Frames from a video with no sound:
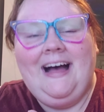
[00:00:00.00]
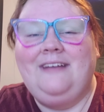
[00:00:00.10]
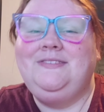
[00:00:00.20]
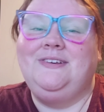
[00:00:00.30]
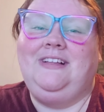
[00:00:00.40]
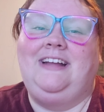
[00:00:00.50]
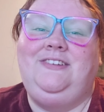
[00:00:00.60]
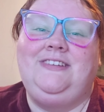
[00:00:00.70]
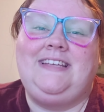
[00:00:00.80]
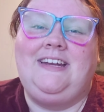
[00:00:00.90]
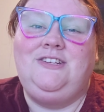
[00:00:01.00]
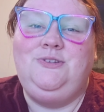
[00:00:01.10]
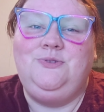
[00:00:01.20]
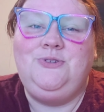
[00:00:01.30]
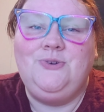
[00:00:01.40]
I'm so glad you decided
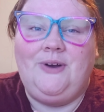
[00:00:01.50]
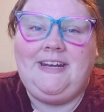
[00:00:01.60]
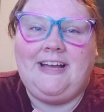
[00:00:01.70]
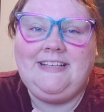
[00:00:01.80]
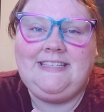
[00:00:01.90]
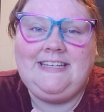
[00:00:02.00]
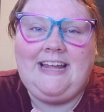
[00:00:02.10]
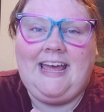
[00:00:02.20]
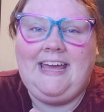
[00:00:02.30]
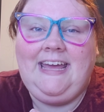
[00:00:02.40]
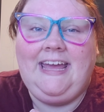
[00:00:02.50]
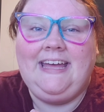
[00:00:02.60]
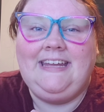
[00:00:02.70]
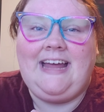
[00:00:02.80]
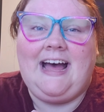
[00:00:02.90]
to join us today,
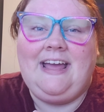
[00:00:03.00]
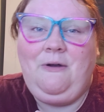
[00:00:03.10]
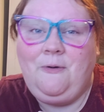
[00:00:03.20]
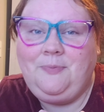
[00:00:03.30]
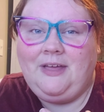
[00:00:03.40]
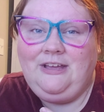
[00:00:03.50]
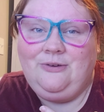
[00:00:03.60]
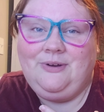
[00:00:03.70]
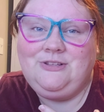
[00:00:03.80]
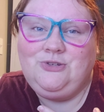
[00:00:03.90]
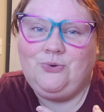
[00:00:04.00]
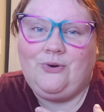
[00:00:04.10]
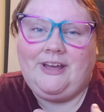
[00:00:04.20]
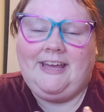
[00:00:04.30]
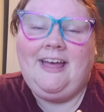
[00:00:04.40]
and I hope that you
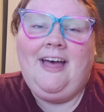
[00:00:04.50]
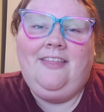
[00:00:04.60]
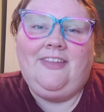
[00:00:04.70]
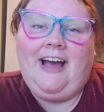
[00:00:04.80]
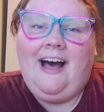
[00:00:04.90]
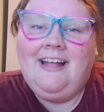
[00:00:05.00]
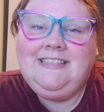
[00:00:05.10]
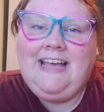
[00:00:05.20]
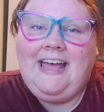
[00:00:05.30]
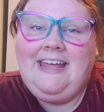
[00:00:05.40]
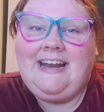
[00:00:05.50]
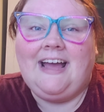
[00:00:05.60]
enjoy the content.